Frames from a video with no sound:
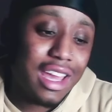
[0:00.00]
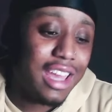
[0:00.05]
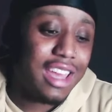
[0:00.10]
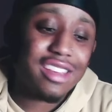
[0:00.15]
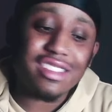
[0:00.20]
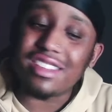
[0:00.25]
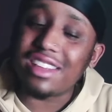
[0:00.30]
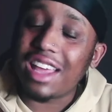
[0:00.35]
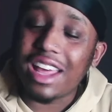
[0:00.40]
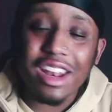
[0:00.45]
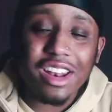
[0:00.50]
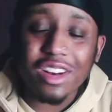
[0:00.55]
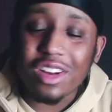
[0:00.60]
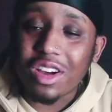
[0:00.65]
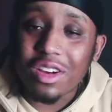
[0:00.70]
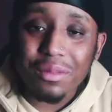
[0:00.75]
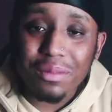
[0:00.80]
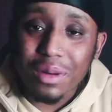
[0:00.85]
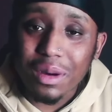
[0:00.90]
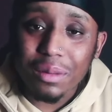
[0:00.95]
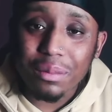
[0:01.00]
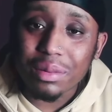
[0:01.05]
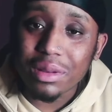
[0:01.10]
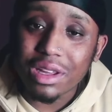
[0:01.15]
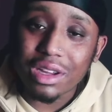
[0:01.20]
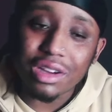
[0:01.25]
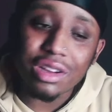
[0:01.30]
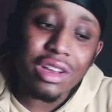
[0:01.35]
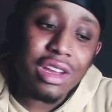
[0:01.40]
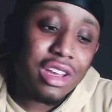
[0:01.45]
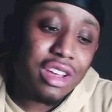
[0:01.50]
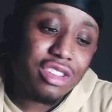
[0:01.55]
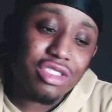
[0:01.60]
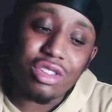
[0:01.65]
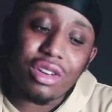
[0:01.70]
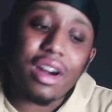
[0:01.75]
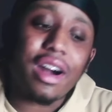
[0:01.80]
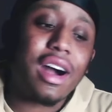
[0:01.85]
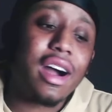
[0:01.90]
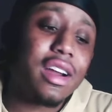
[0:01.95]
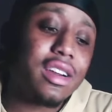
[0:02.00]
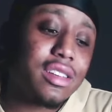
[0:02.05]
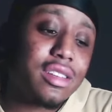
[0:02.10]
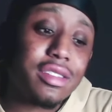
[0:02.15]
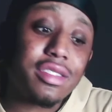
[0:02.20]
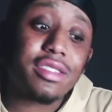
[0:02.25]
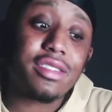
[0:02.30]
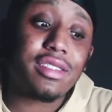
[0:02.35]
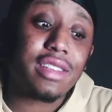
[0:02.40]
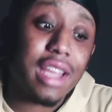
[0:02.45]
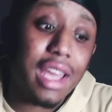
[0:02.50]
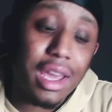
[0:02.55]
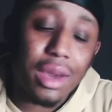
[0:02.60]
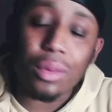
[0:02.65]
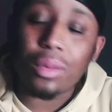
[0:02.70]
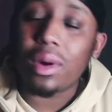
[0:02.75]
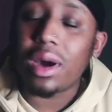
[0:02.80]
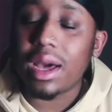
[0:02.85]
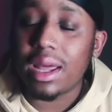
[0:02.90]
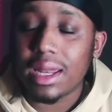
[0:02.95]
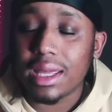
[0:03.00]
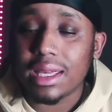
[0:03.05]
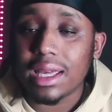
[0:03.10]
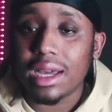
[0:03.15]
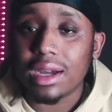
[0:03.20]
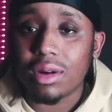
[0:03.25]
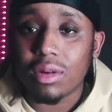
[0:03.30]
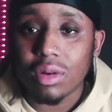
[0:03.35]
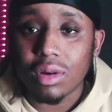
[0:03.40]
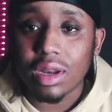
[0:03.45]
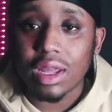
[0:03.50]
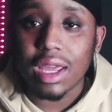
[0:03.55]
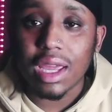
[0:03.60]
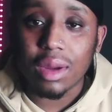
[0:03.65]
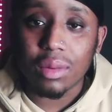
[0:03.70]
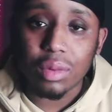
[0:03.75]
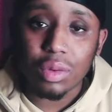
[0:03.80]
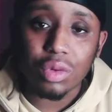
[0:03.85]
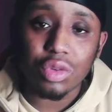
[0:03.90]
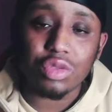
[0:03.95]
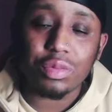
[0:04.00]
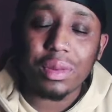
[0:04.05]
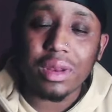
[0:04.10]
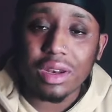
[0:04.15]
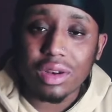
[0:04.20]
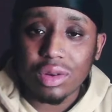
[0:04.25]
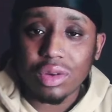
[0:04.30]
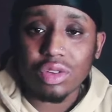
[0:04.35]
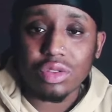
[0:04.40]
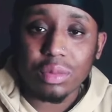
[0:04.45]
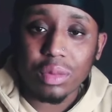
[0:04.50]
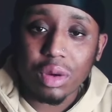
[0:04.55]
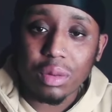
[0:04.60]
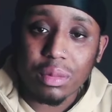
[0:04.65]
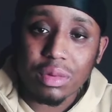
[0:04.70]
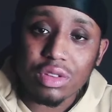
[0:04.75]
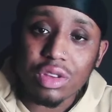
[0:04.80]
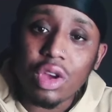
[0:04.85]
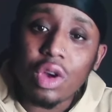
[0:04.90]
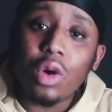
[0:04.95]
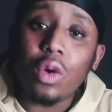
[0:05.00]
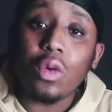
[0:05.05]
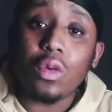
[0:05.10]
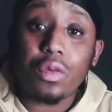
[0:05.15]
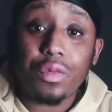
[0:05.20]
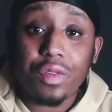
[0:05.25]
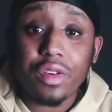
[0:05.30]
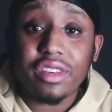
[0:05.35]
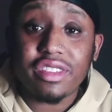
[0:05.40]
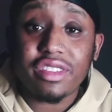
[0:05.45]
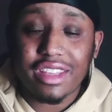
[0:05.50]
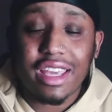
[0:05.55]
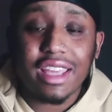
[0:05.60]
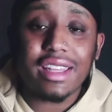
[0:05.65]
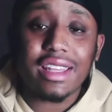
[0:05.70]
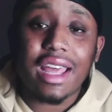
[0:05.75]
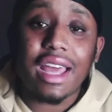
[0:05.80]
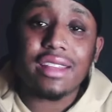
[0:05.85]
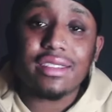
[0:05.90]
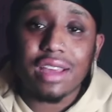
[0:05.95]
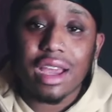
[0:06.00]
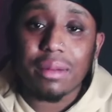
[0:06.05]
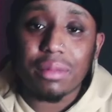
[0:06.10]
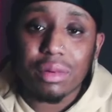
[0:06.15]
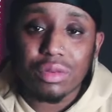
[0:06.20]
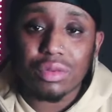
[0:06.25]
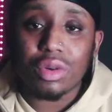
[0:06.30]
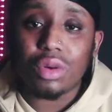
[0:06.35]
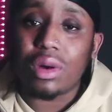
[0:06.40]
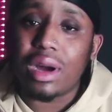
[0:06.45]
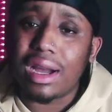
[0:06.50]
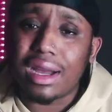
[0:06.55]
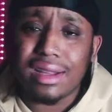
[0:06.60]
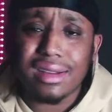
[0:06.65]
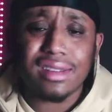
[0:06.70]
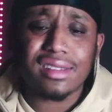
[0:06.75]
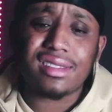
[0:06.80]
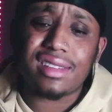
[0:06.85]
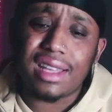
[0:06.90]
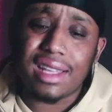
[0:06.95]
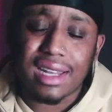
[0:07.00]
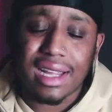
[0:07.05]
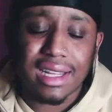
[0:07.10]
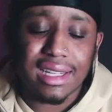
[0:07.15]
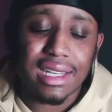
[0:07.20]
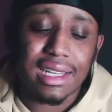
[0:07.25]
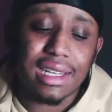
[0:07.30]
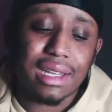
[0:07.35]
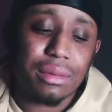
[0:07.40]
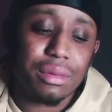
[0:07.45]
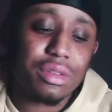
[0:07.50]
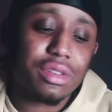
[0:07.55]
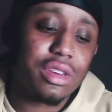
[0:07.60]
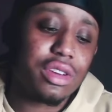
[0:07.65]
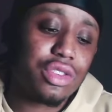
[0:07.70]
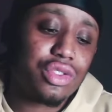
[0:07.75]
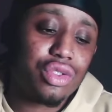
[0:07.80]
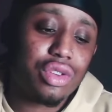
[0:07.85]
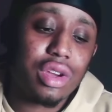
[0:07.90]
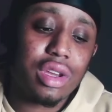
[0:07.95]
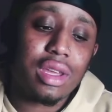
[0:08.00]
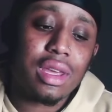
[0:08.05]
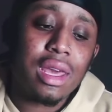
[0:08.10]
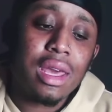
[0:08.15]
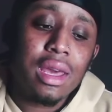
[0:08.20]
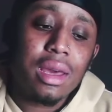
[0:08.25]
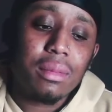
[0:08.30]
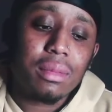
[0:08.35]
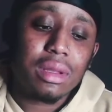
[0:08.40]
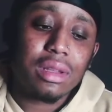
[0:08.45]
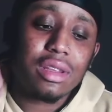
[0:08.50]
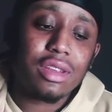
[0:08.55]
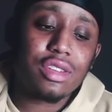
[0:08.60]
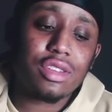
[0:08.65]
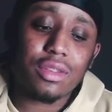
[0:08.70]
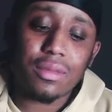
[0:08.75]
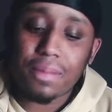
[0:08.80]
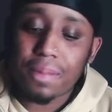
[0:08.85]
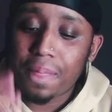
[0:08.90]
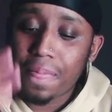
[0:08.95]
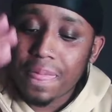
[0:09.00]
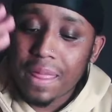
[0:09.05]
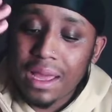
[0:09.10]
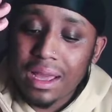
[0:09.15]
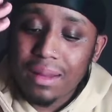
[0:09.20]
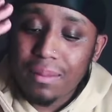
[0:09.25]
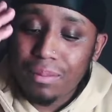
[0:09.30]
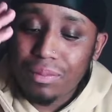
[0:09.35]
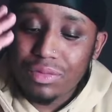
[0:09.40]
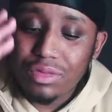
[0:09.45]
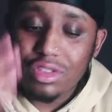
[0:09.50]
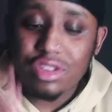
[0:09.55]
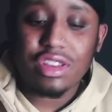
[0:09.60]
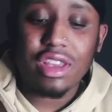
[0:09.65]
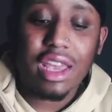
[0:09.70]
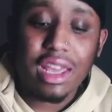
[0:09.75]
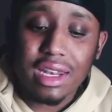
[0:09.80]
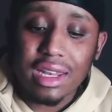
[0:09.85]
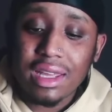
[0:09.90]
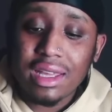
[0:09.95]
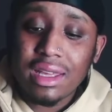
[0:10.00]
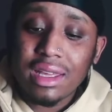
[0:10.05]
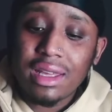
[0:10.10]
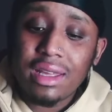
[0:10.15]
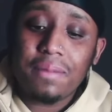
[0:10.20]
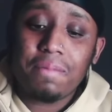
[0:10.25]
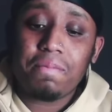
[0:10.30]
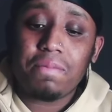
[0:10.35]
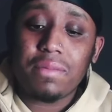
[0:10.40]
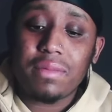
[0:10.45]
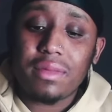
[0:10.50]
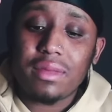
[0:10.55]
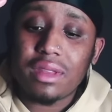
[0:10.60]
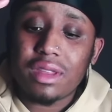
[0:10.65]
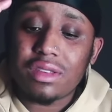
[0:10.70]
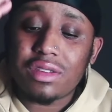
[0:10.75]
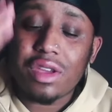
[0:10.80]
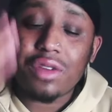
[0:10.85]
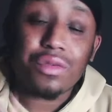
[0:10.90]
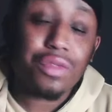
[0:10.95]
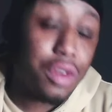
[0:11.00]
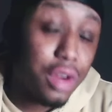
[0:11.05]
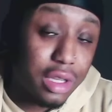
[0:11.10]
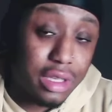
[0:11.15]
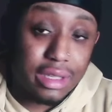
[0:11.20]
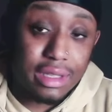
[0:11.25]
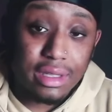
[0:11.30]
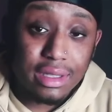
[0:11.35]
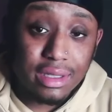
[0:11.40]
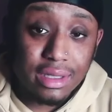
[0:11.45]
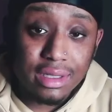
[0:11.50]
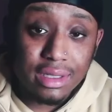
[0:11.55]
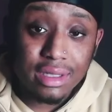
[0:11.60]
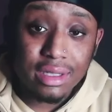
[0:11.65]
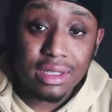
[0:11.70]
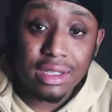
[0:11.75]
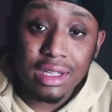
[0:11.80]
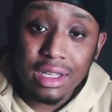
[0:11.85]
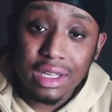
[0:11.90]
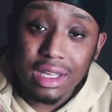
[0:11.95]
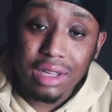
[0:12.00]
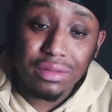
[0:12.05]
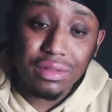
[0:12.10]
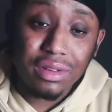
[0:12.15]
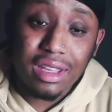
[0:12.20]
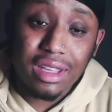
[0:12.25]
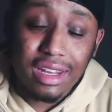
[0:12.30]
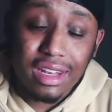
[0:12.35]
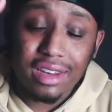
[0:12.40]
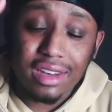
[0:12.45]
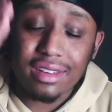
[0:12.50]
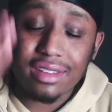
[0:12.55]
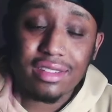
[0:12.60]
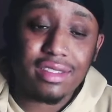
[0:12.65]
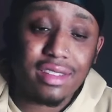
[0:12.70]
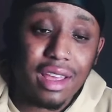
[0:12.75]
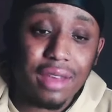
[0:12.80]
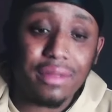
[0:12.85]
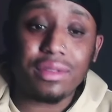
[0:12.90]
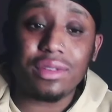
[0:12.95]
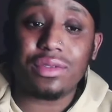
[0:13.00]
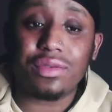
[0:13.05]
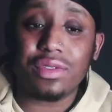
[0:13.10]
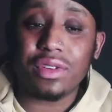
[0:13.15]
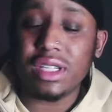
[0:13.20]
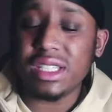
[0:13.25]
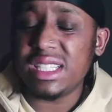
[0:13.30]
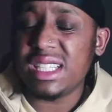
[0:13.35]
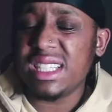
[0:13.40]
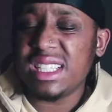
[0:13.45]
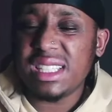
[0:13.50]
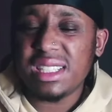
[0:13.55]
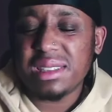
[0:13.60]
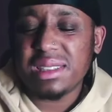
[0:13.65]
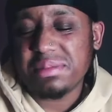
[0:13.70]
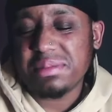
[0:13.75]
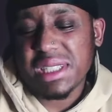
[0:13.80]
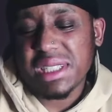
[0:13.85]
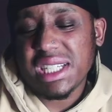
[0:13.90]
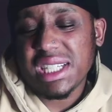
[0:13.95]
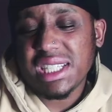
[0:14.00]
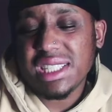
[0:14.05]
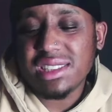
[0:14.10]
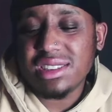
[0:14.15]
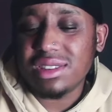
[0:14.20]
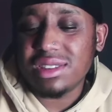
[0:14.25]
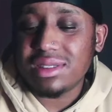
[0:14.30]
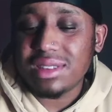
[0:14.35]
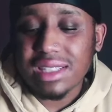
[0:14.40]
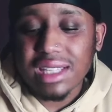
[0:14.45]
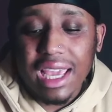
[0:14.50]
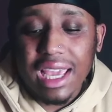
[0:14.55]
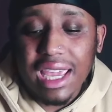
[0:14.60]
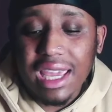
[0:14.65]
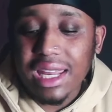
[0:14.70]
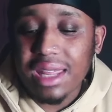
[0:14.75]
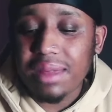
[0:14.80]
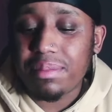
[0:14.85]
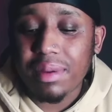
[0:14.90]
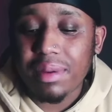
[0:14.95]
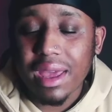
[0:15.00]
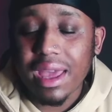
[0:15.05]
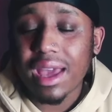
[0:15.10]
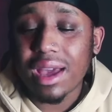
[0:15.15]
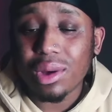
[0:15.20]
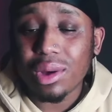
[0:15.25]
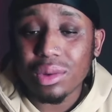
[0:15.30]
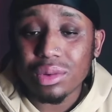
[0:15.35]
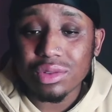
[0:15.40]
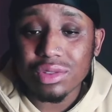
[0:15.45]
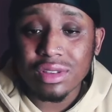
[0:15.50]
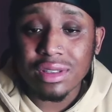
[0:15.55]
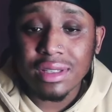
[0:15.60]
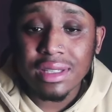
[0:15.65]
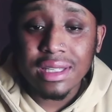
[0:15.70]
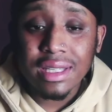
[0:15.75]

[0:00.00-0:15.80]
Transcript: He's not an off-ball player. So I understand why they got Gordon Hayward, who's been in those moments, who fits in that type of role. I understand. It. I think that was a good trade. But listen, Chet is a rookie. A rookie that is seven foot, 180 pounds,